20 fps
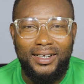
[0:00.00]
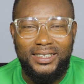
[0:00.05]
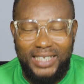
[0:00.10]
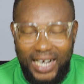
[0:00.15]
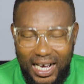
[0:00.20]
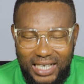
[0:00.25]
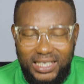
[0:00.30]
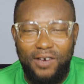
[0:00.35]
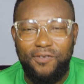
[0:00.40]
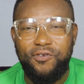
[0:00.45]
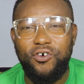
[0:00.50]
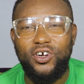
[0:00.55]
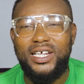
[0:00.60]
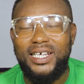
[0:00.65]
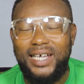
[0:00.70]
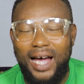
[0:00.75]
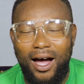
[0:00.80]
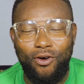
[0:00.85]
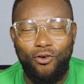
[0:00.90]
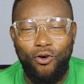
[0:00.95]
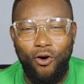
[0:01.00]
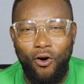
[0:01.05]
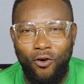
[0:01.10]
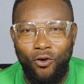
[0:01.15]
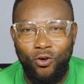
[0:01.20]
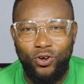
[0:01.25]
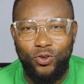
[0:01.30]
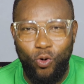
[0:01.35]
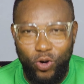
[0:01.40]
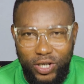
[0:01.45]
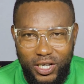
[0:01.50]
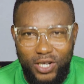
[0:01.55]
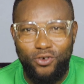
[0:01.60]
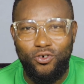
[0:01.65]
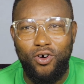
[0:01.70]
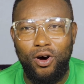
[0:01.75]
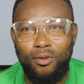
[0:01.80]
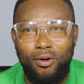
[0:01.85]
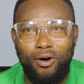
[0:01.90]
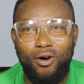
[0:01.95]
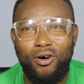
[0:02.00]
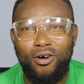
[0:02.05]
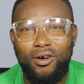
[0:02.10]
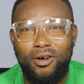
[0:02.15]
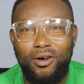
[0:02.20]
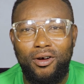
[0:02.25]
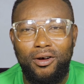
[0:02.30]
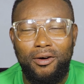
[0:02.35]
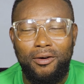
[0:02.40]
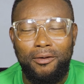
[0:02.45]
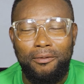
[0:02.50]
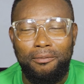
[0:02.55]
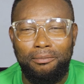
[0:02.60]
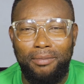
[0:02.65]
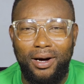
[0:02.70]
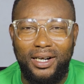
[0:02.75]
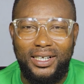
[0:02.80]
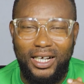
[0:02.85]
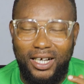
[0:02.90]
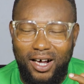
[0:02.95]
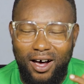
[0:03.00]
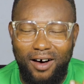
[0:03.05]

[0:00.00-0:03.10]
Chelsea for the can't come home, but the